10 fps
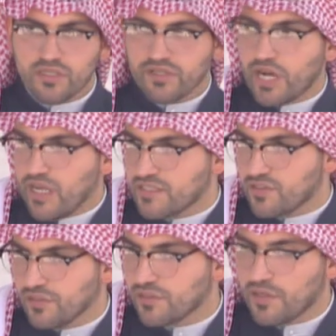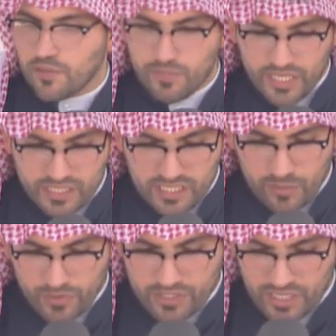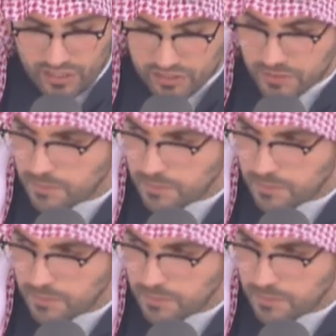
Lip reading: Ralston. Please come on the stage.